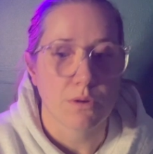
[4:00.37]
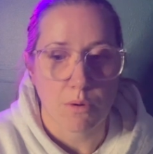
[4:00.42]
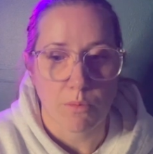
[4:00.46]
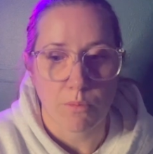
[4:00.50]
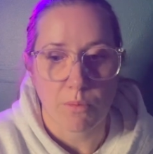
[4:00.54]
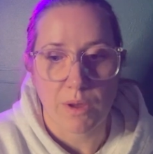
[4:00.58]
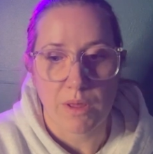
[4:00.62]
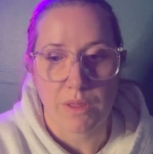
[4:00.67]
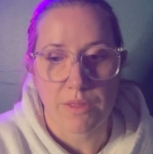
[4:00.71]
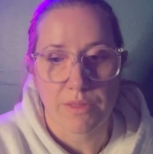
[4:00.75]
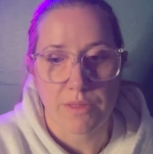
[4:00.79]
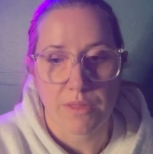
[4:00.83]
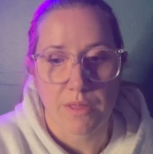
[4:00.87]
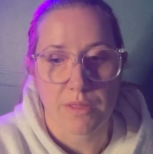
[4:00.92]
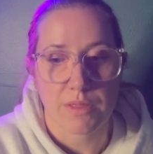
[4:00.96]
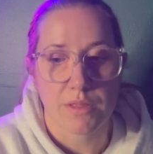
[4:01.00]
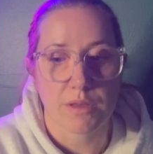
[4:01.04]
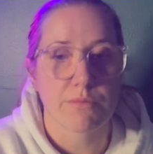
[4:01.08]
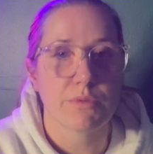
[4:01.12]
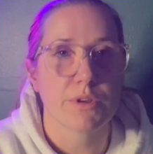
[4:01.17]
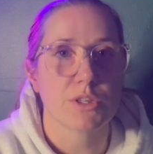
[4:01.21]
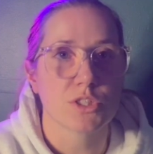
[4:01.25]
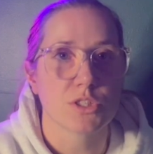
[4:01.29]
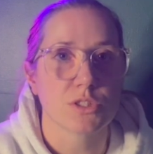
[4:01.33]
with
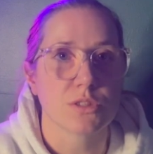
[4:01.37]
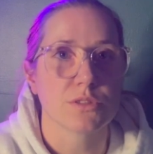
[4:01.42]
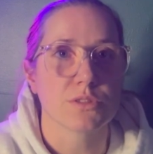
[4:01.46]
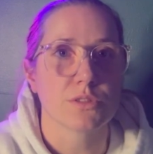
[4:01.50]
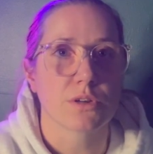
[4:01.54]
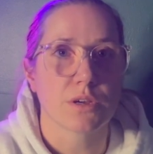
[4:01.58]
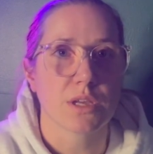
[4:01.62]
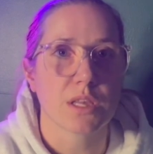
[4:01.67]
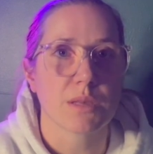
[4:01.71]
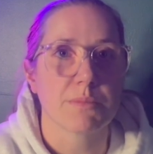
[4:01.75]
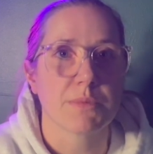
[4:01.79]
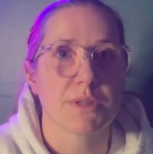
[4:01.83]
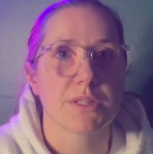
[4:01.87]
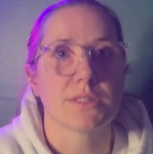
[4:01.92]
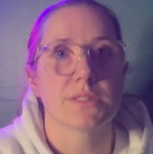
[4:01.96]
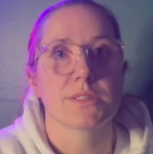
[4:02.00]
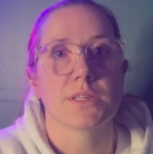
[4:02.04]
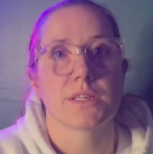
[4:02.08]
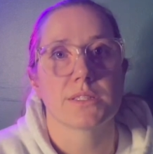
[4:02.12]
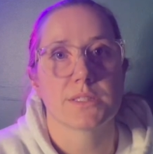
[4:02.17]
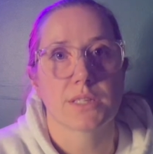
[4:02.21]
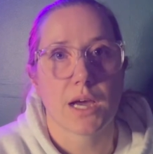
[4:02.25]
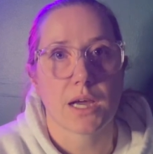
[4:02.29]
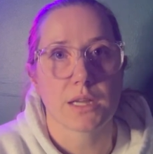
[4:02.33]
the original documents
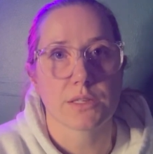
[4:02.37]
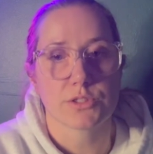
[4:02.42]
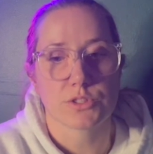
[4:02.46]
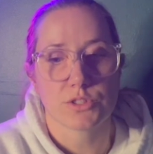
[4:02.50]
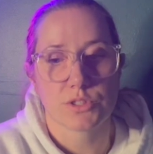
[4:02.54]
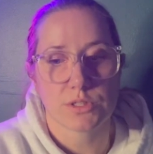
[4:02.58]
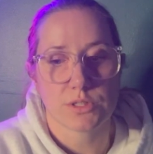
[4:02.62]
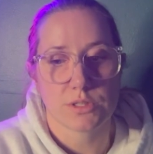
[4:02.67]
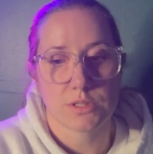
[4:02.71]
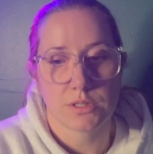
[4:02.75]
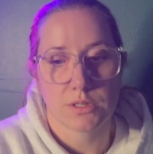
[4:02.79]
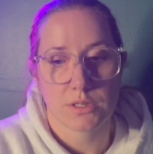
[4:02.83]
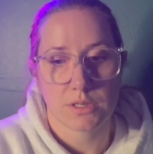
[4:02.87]
attached.